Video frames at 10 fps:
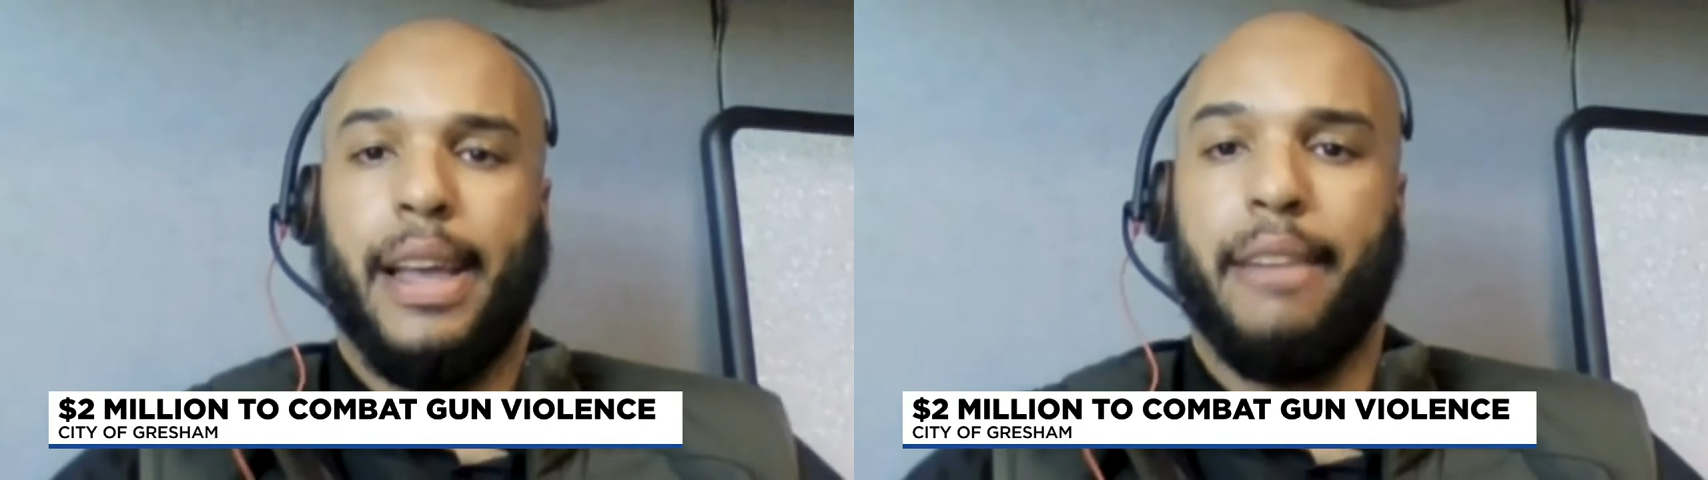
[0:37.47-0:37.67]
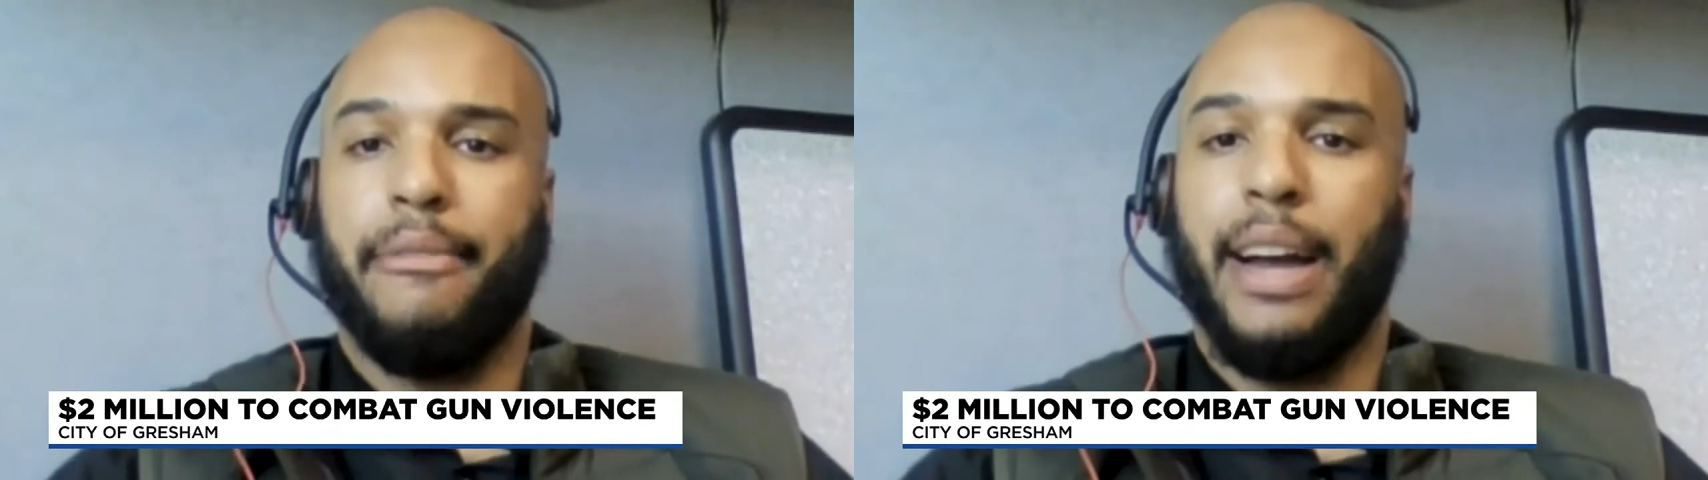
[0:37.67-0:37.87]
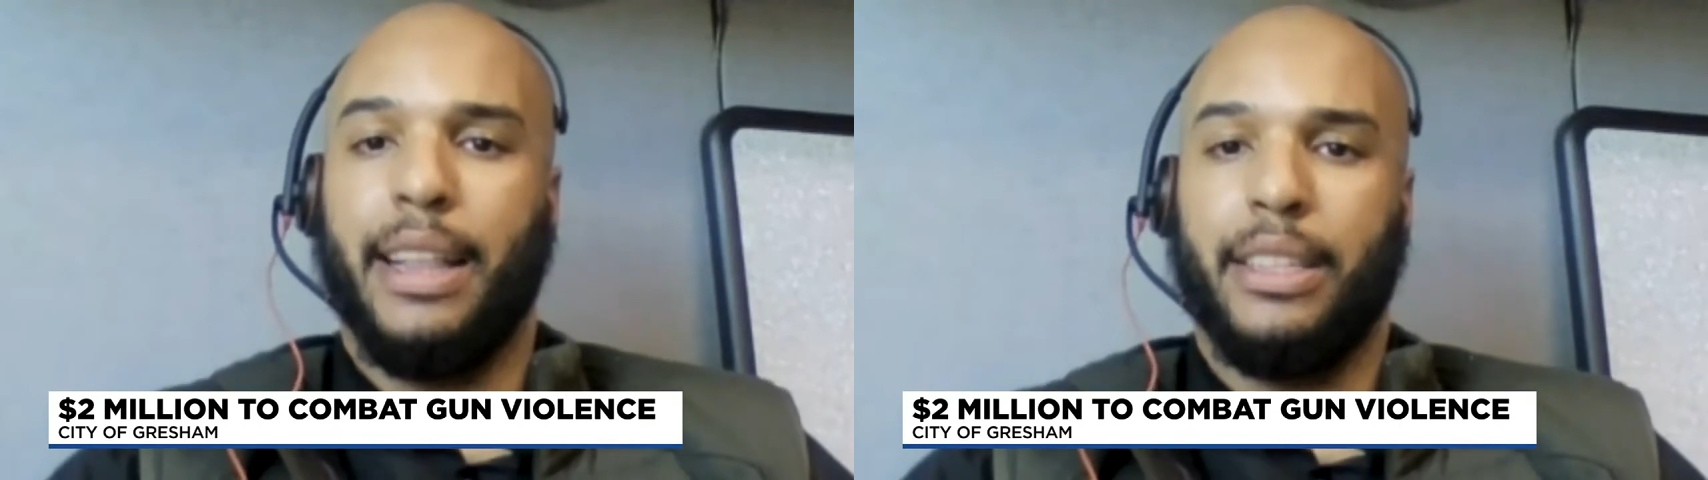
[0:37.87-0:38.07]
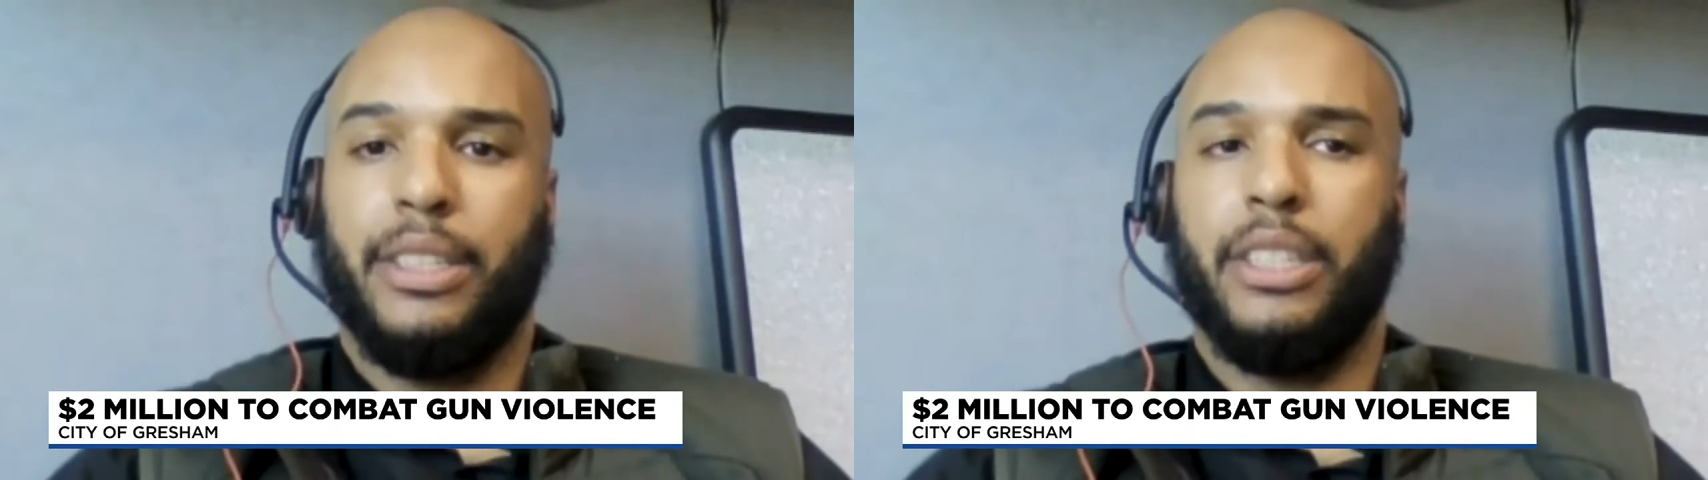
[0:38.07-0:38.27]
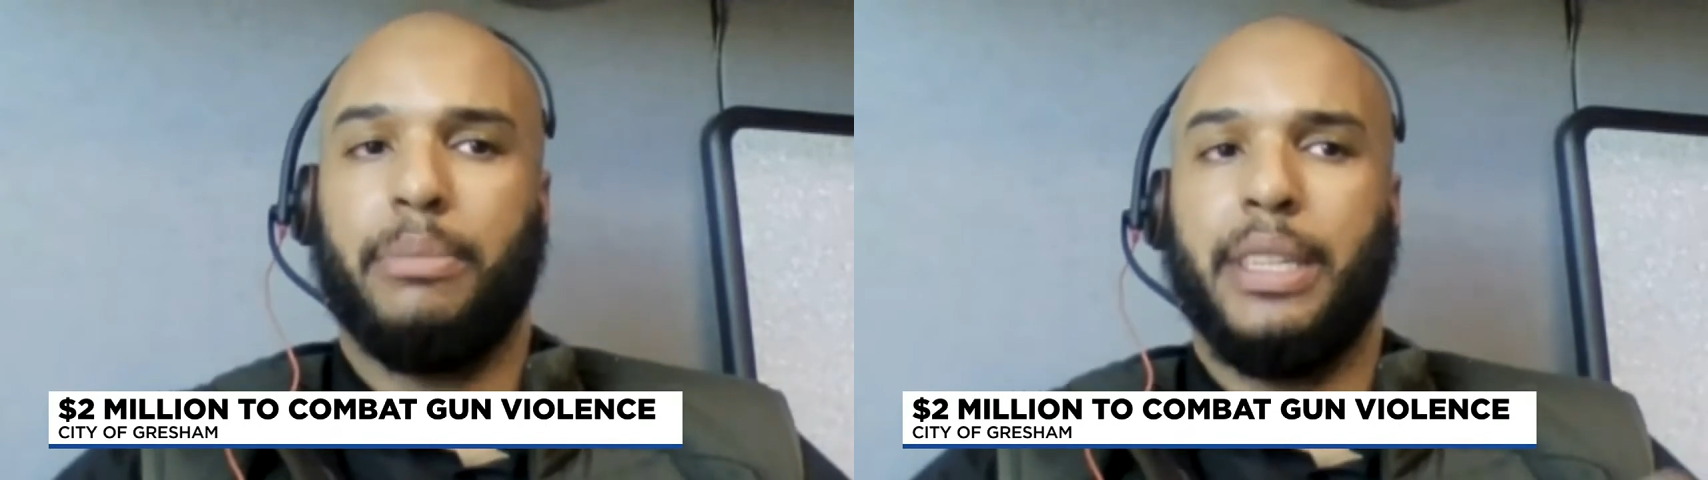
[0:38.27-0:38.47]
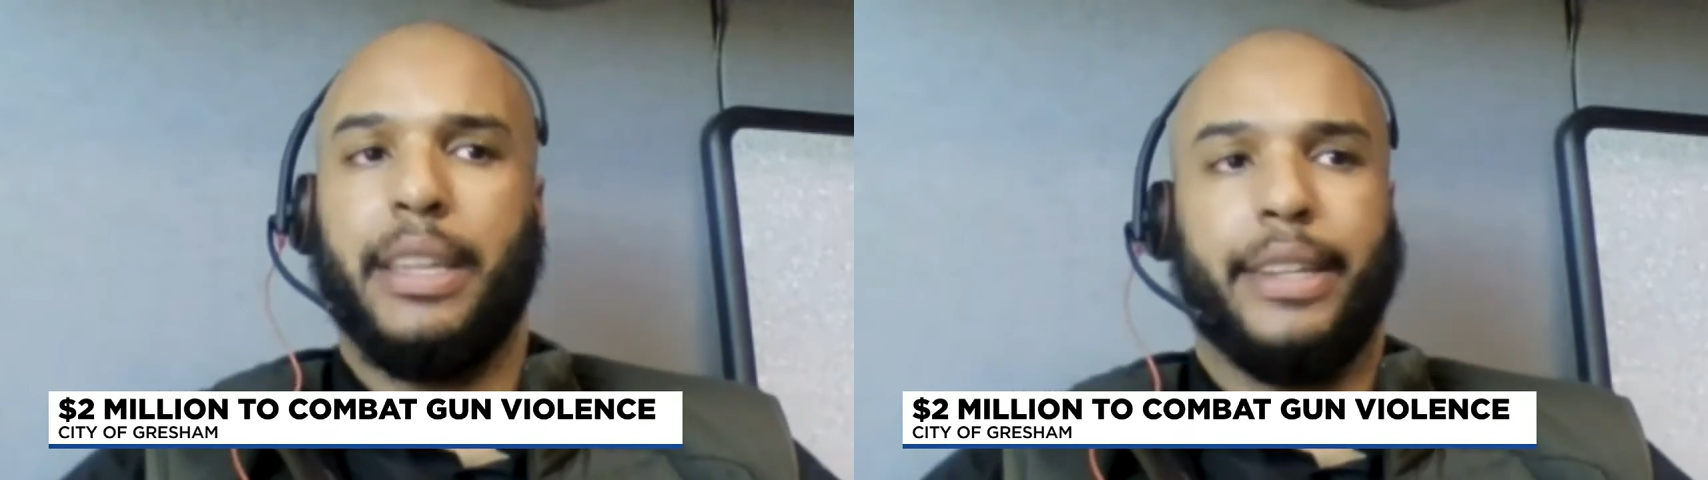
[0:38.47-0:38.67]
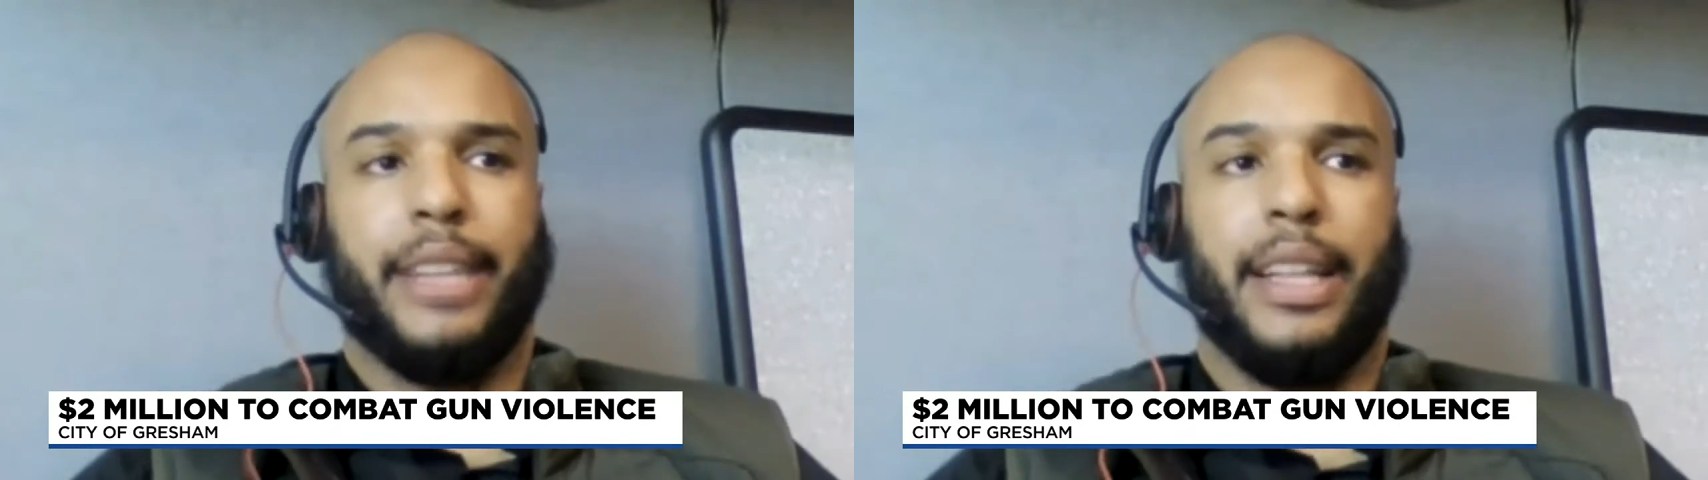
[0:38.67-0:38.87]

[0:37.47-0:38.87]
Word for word: and violence, just because